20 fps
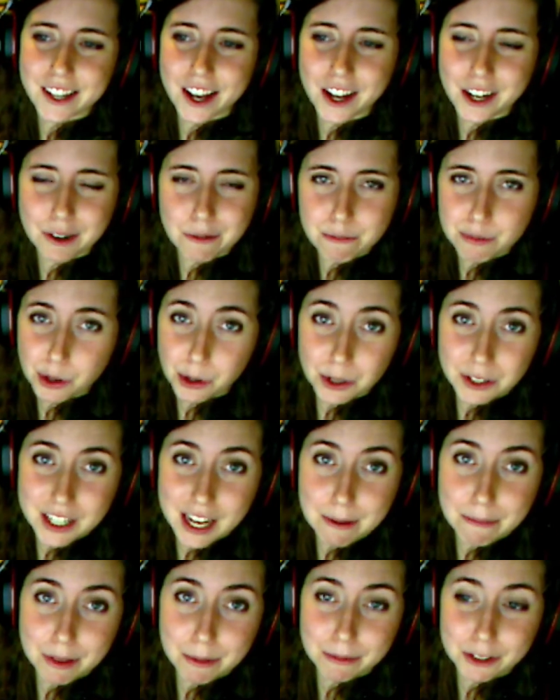and prototype
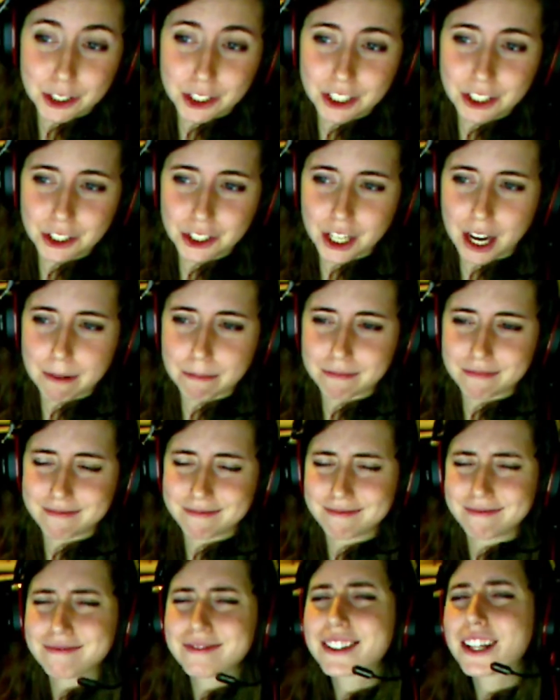in the machine shop.
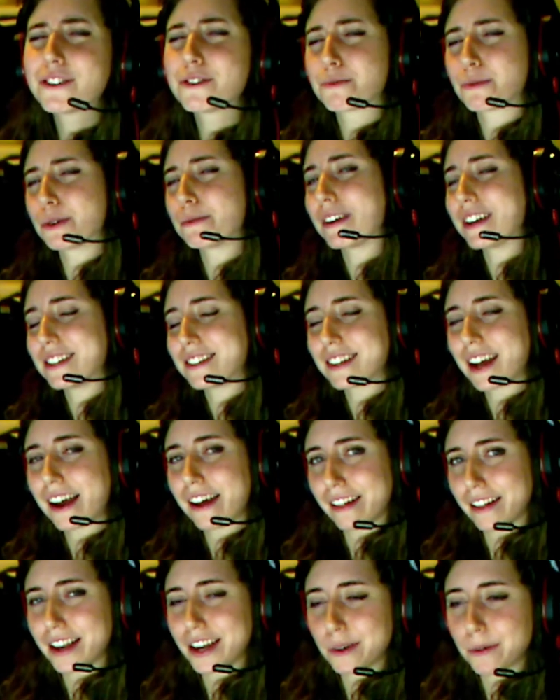That was more my style
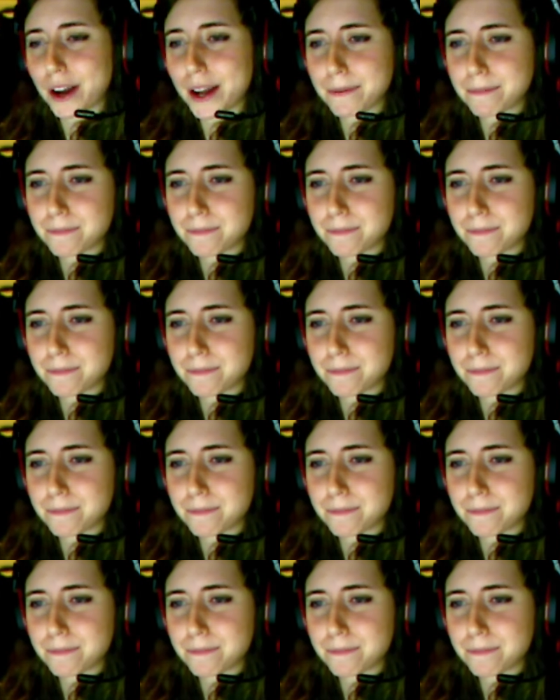anyway.